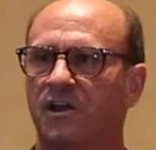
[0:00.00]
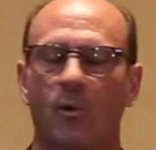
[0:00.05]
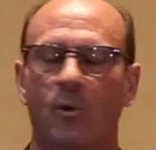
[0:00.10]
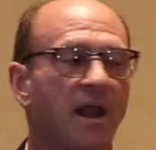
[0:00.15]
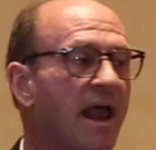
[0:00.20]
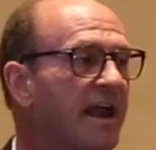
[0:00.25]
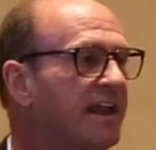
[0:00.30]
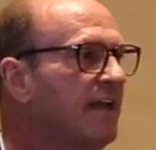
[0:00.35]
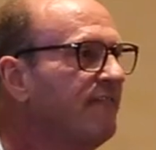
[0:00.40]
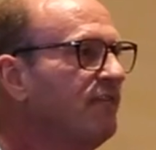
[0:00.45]

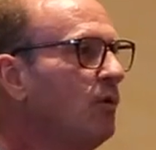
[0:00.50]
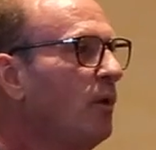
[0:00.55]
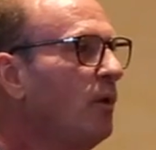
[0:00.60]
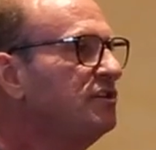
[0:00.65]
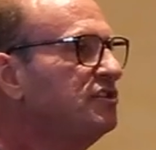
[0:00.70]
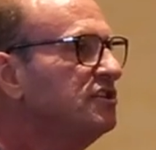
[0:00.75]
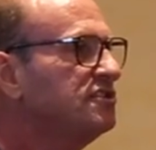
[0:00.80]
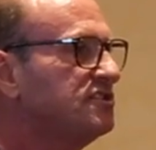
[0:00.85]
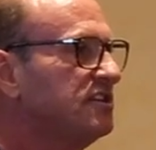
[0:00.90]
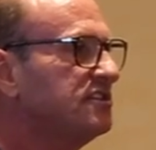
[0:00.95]
Now, I'd like
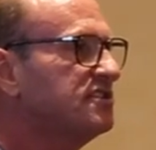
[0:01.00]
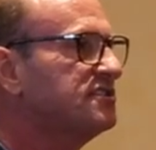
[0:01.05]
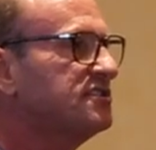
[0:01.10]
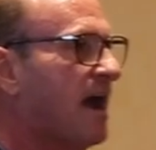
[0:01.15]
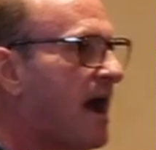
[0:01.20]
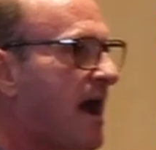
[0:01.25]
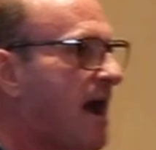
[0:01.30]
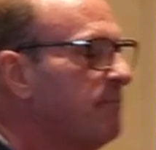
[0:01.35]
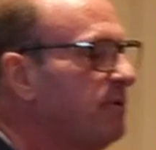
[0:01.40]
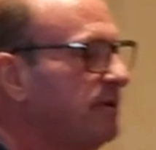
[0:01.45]
everyone just to
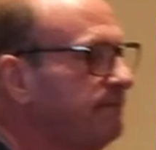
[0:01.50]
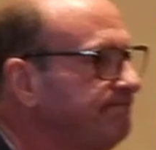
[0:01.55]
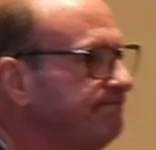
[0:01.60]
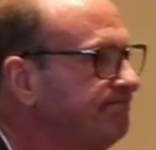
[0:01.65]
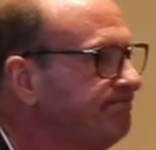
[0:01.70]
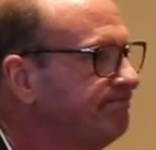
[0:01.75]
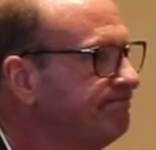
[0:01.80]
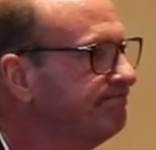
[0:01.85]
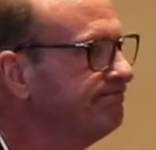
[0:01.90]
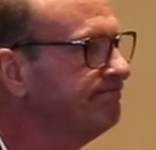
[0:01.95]
stop.
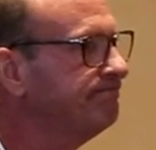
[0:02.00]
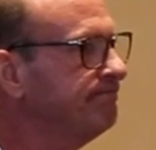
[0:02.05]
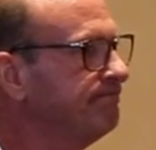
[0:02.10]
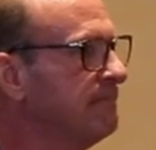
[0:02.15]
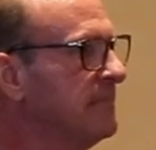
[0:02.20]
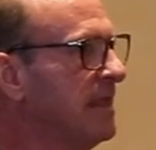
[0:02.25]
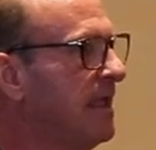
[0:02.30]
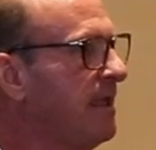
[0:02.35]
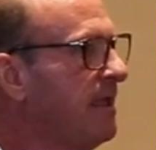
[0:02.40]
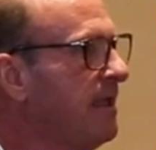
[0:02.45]

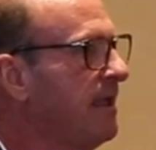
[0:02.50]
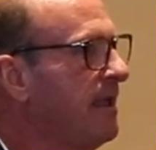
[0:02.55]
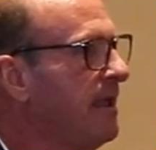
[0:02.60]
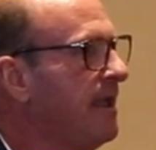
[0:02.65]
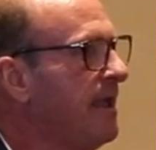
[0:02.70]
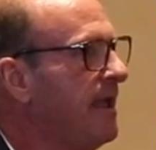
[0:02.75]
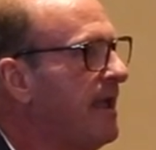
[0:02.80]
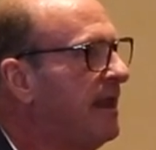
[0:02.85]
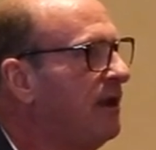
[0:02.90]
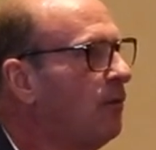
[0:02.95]

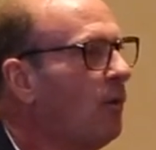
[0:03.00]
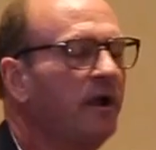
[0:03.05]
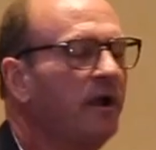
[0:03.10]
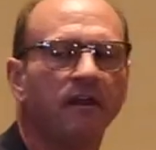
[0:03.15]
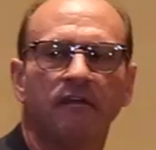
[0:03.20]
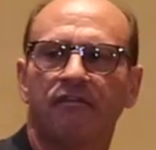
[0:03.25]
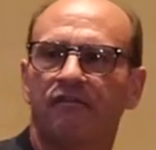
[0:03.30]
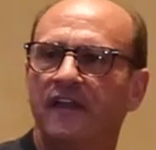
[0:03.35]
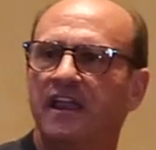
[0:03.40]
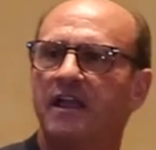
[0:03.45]
And I
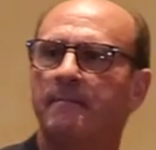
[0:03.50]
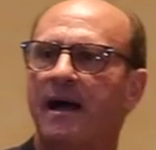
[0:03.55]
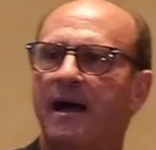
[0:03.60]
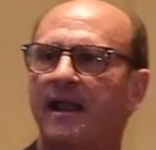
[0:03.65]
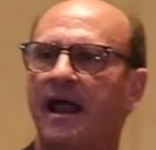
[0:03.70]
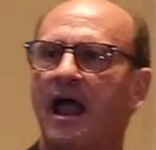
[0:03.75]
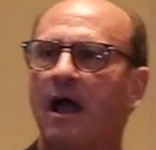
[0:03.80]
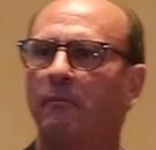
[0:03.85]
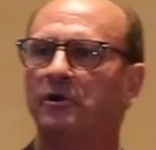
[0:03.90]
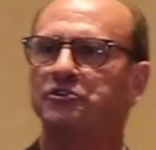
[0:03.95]
want you to think
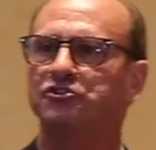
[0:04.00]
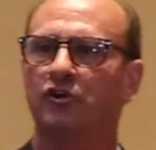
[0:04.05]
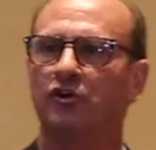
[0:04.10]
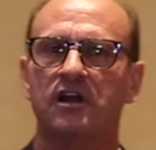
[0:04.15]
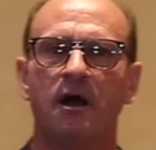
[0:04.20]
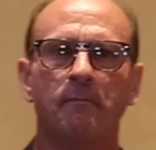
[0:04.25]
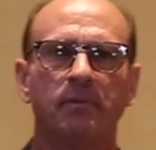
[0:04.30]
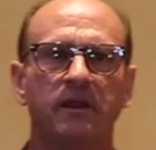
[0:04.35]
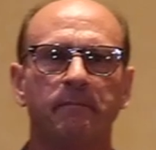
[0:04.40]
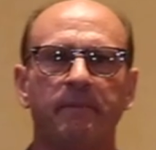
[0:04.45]
about how much
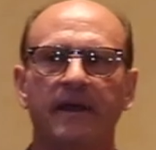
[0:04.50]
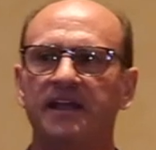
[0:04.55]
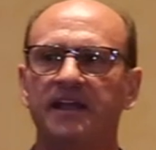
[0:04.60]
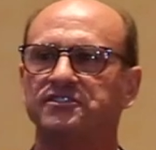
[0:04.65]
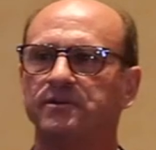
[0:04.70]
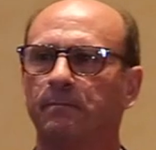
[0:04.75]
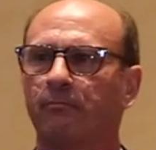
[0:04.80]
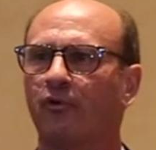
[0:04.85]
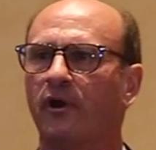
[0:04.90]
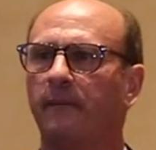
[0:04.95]
your company
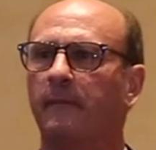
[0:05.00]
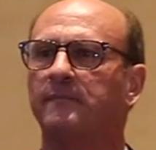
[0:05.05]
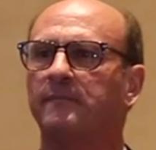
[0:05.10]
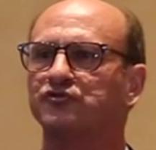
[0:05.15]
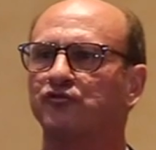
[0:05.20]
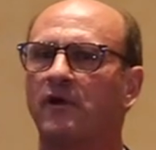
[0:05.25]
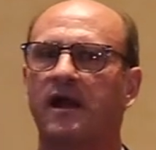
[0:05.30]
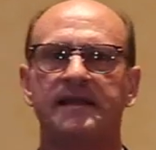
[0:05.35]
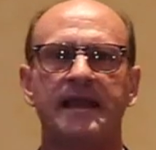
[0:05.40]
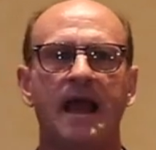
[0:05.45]
pays in
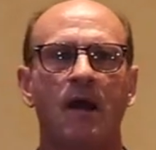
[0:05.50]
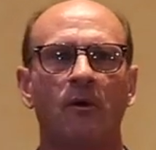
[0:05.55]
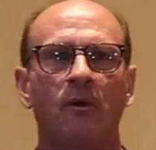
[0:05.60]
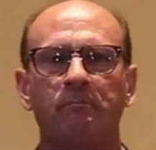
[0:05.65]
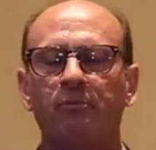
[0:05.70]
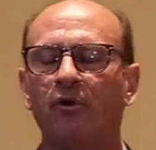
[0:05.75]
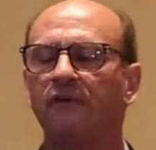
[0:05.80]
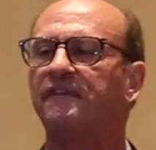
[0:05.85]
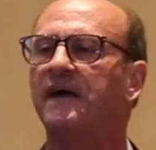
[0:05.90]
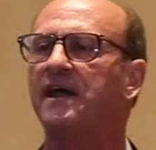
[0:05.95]
premiums right now
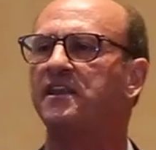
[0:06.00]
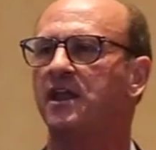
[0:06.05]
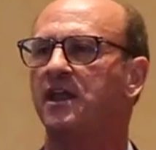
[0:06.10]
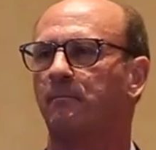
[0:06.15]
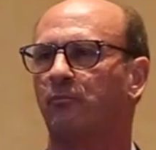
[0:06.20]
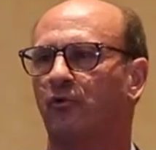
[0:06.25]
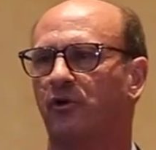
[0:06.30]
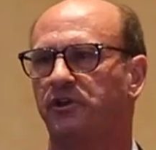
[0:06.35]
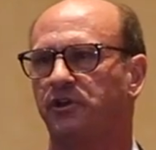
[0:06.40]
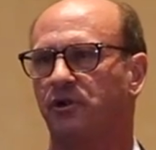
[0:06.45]
and put that
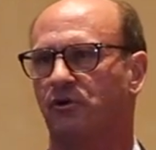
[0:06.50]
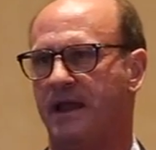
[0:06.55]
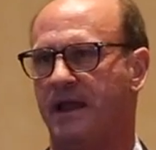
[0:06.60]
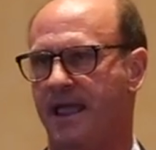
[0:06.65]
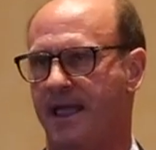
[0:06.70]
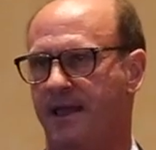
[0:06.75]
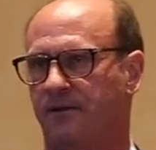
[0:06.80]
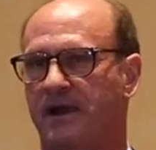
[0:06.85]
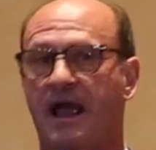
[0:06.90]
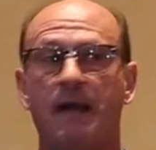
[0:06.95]
number in your
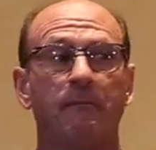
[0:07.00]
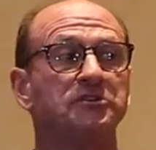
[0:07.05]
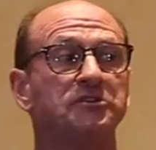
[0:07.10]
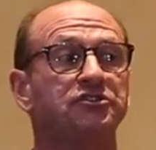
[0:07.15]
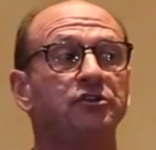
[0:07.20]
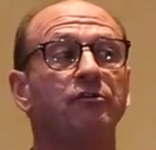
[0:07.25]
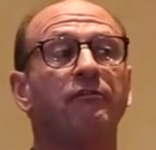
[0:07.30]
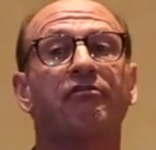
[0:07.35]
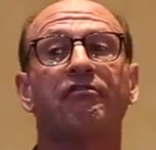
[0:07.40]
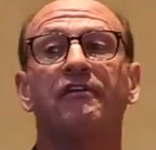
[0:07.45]
head. Or how
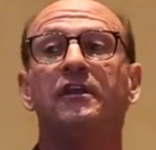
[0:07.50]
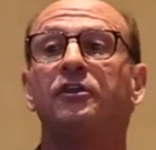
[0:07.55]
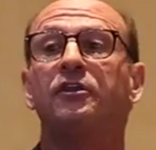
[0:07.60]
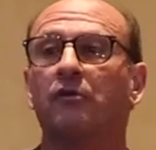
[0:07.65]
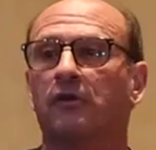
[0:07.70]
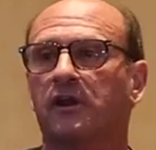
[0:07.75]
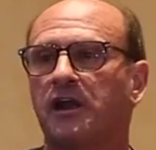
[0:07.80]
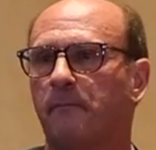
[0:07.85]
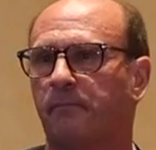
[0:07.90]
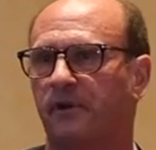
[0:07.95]
much do you
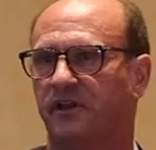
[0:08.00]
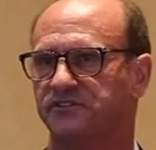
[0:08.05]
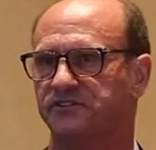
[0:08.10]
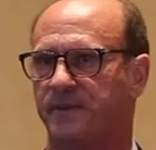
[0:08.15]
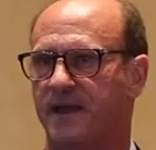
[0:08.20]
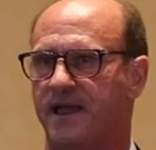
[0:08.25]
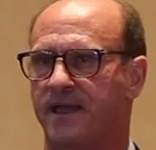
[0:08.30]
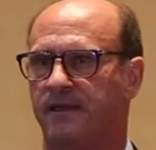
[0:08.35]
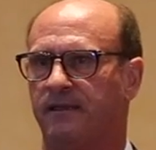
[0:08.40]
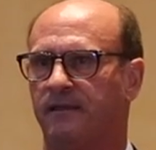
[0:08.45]
think your company
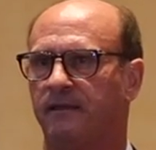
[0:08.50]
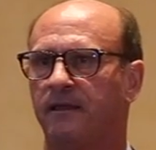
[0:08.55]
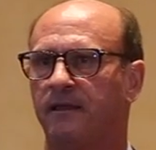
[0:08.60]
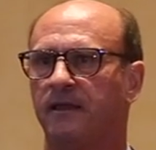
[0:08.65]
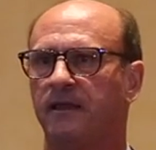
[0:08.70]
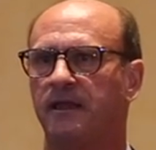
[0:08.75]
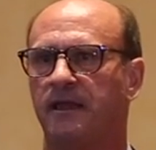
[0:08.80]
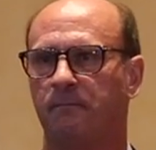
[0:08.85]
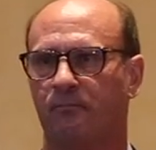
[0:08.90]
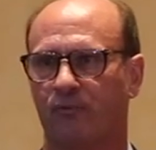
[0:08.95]
is paying
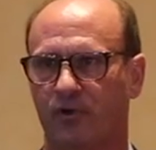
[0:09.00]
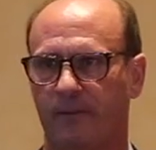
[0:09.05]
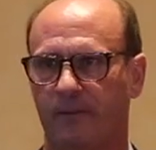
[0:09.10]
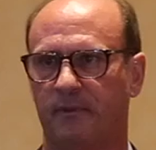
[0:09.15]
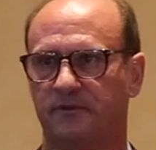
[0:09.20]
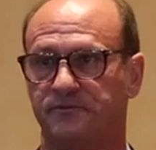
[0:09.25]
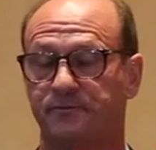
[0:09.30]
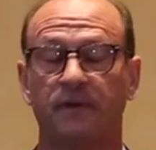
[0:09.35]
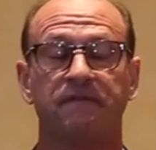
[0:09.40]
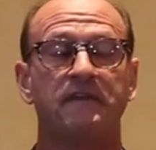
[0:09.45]
in premiums?